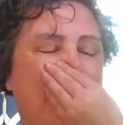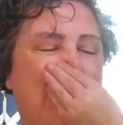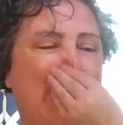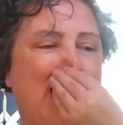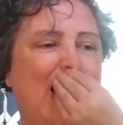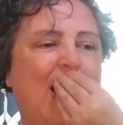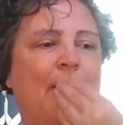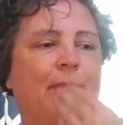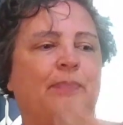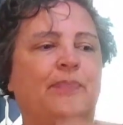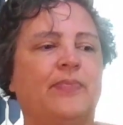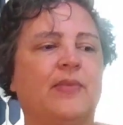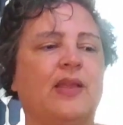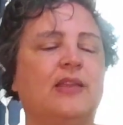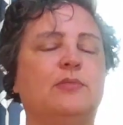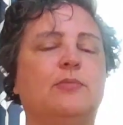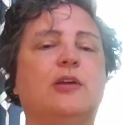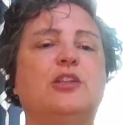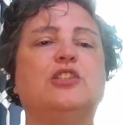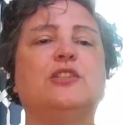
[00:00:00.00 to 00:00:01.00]
Um,
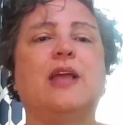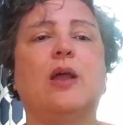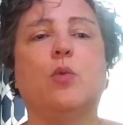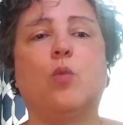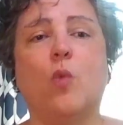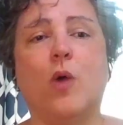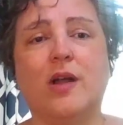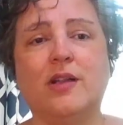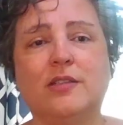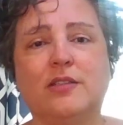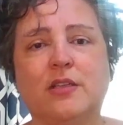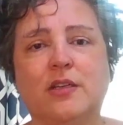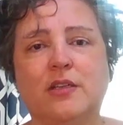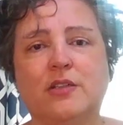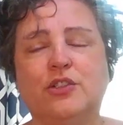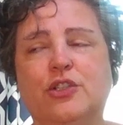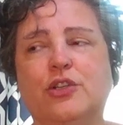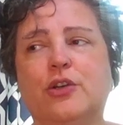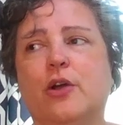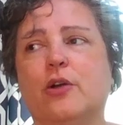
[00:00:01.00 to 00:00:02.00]
as much as I want
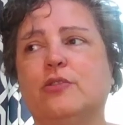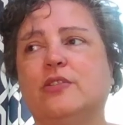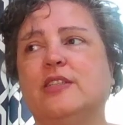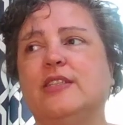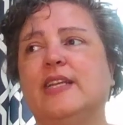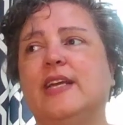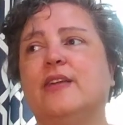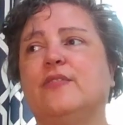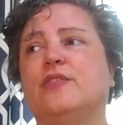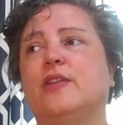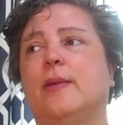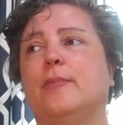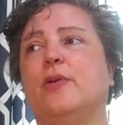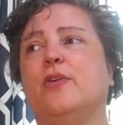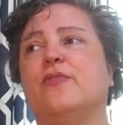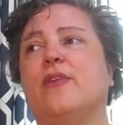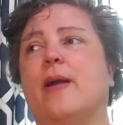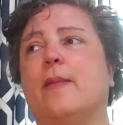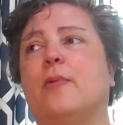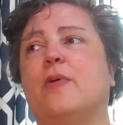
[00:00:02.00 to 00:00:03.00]
to go to
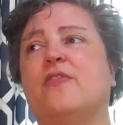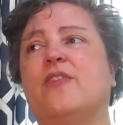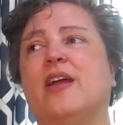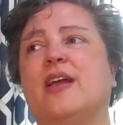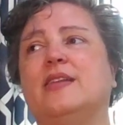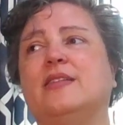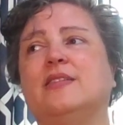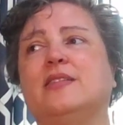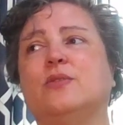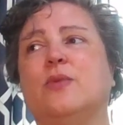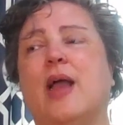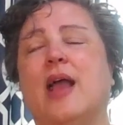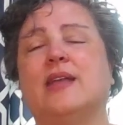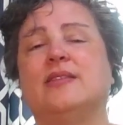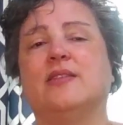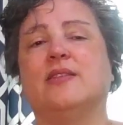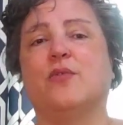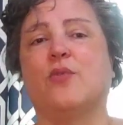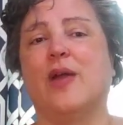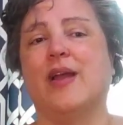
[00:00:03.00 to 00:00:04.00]
DFW Fiberfest,
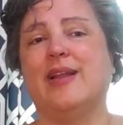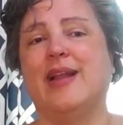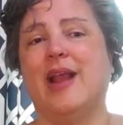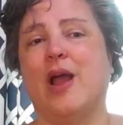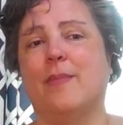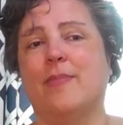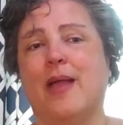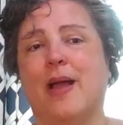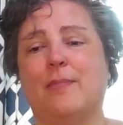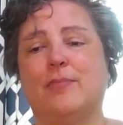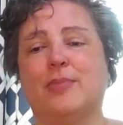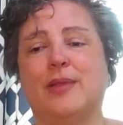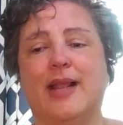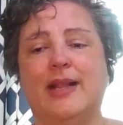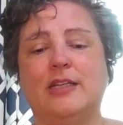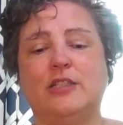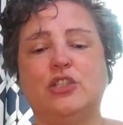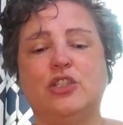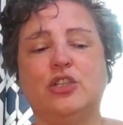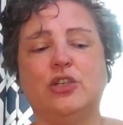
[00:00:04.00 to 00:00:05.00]
as of right now, I'm not
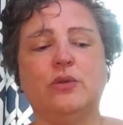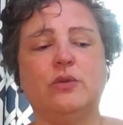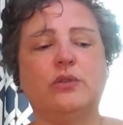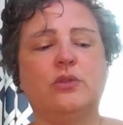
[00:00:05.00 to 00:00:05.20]
planning to.